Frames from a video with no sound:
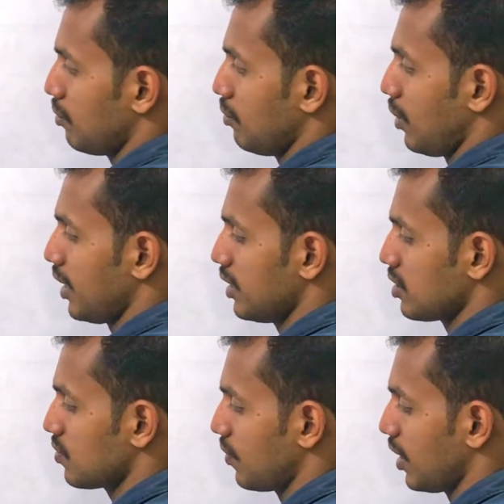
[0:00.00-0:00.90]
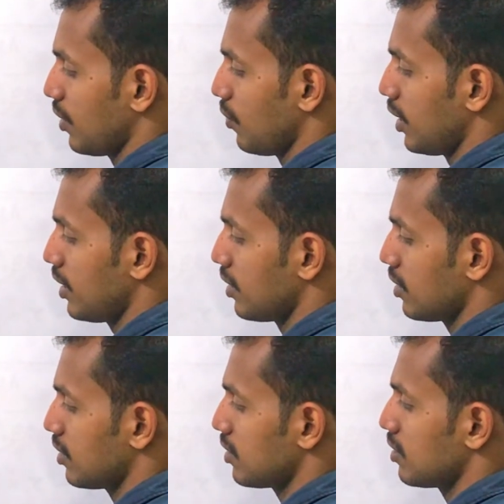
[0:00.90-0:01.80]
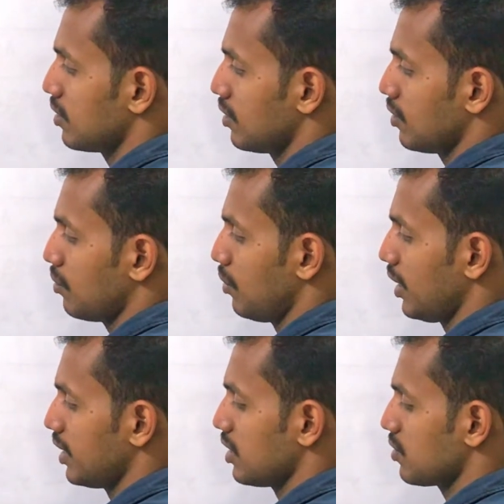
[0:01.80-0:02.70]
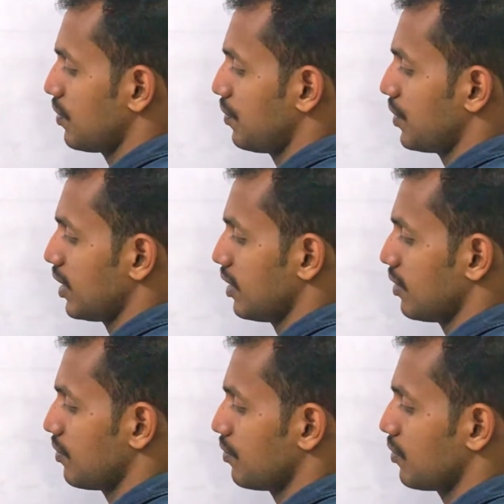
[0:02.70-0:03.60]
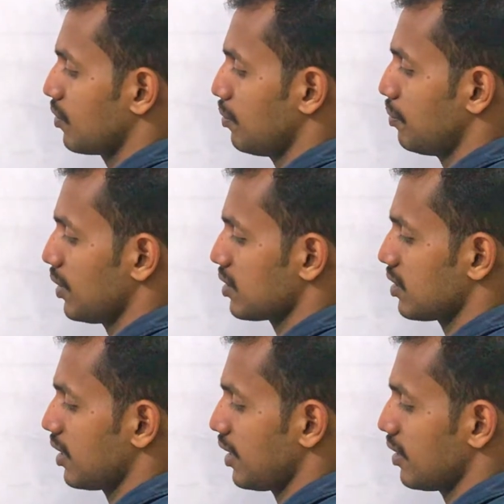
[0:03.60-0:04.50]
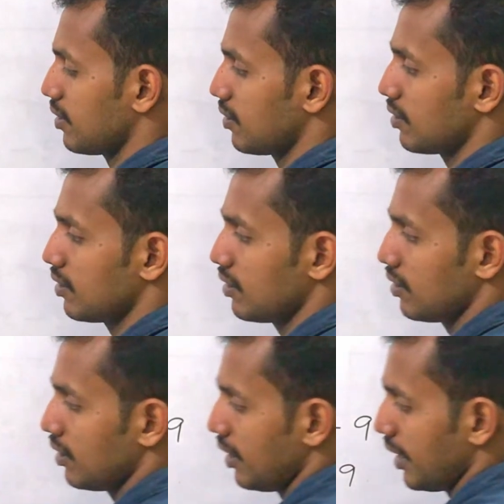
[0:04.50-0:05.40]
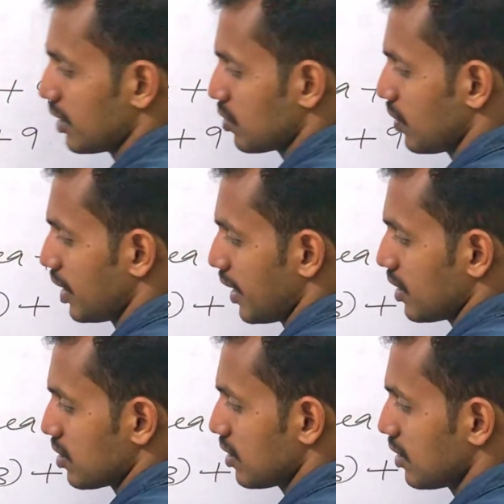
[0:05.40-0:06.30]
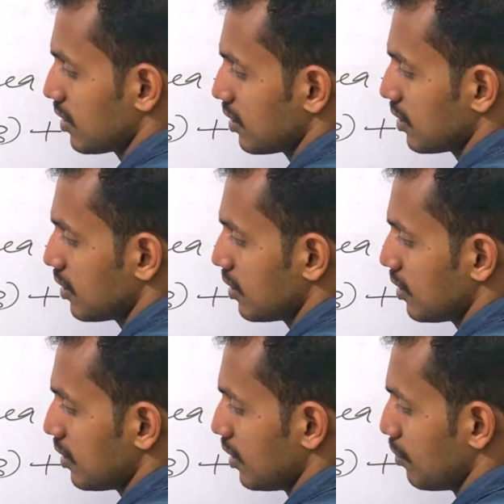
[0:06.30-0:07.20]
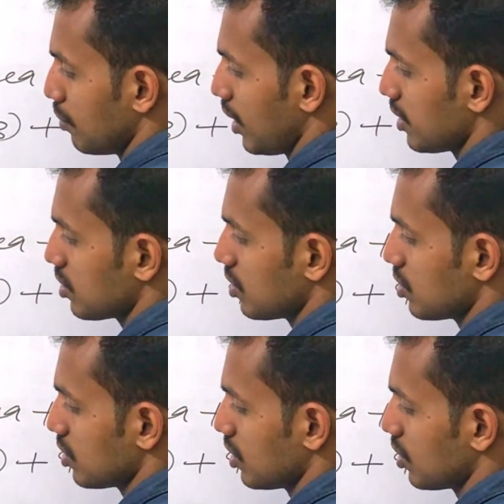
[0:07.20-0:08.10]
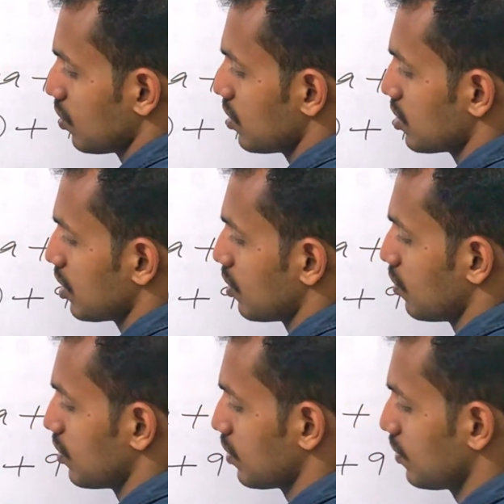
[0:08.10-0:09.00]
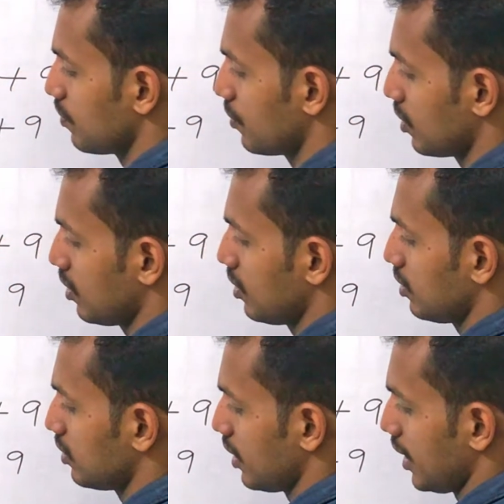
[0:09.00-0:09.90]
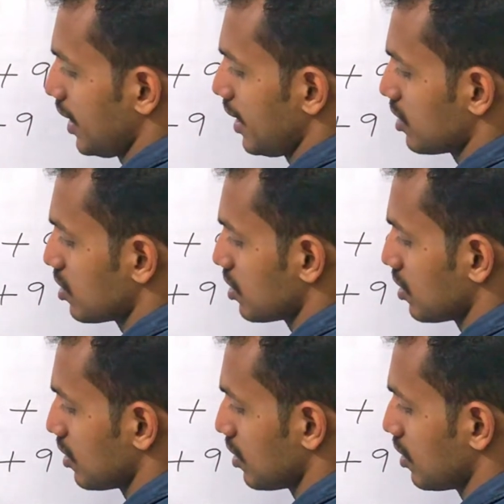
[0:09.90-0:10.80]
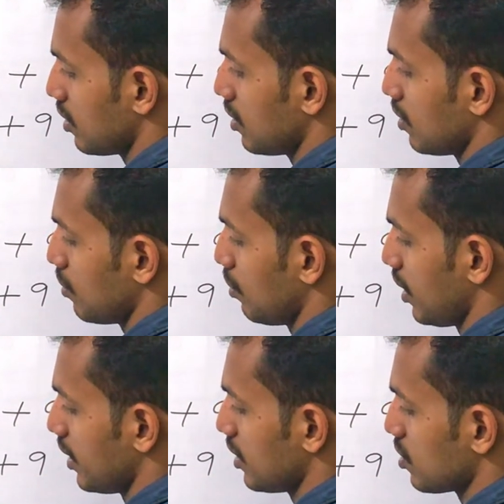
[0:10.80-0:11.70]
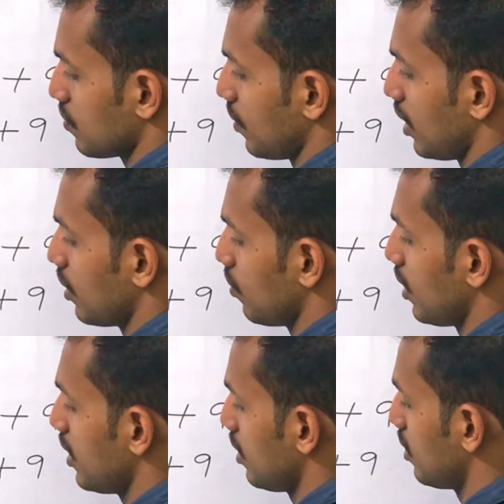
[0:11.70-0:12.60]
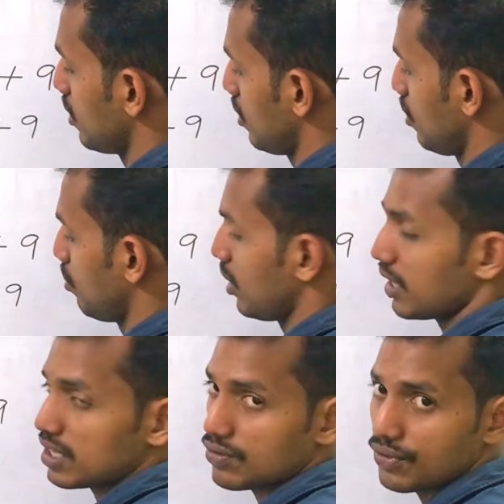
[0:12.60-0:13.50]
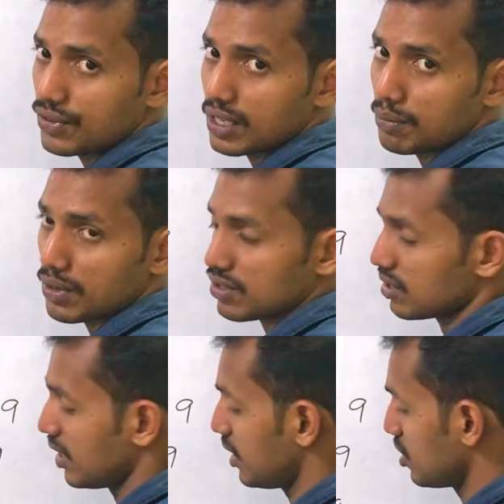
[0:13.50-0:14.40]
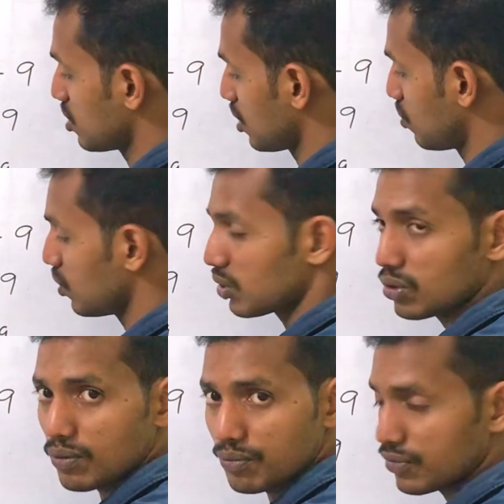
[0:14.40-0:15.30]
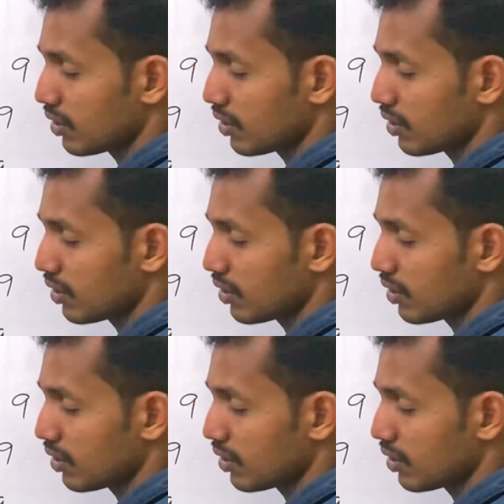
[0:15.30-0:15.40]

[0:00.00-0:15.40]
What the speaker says: minus 5y minus 15 plus 9. Xy cancelled, implies 0 is equal to 3x minus 5y minus 15 plus 9 is equal to